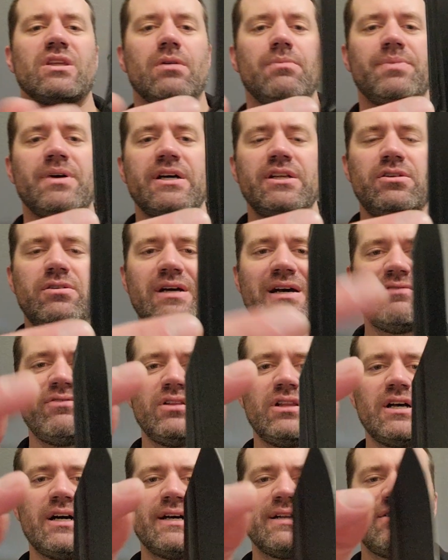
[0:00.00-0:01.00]
But you have a
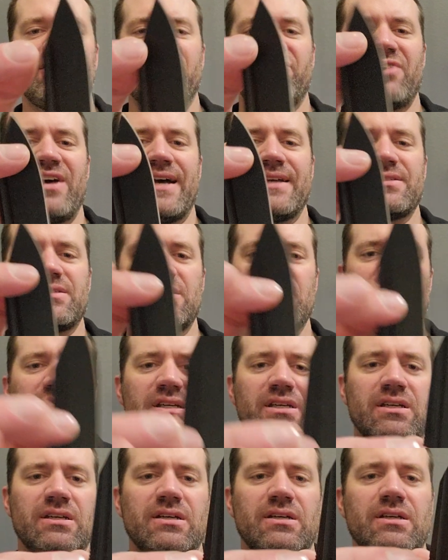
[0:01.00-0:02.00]
lot of
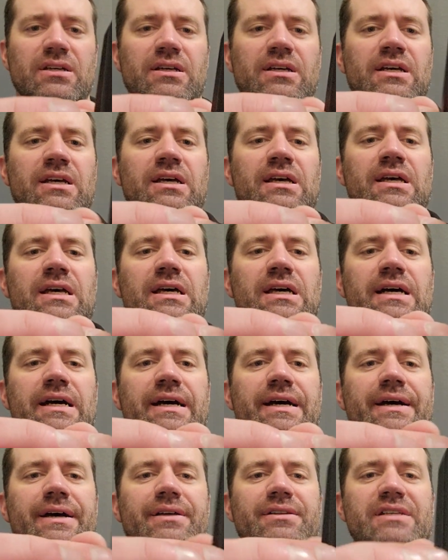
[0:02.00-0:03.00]
fancy
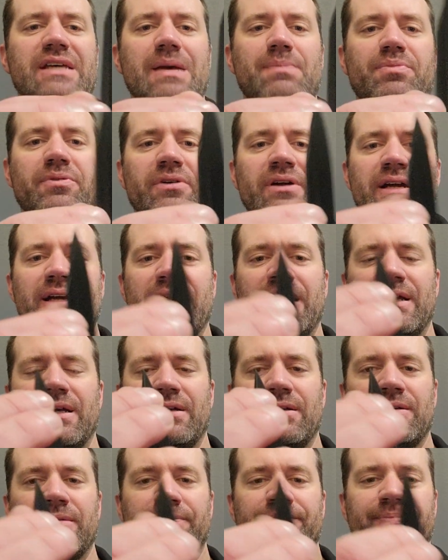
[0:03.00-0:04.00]
tapering
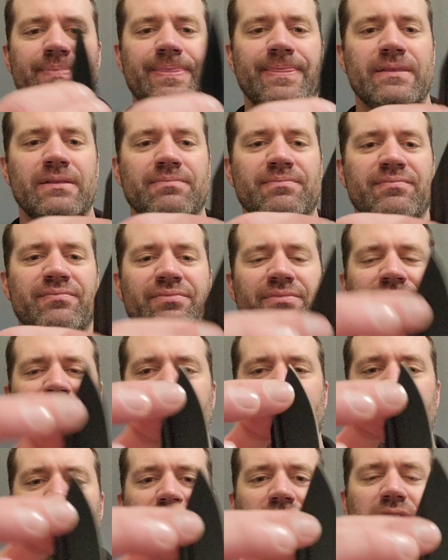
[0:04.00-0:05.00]

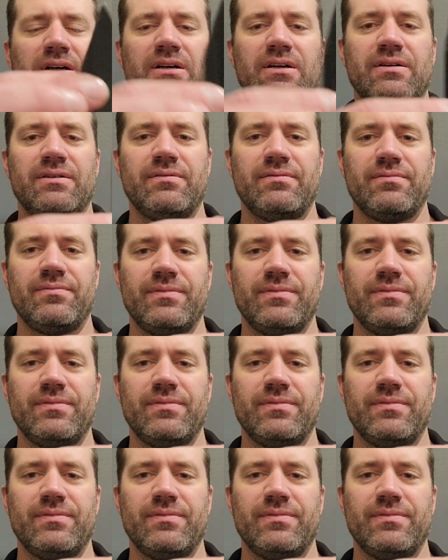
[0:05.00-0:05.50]
on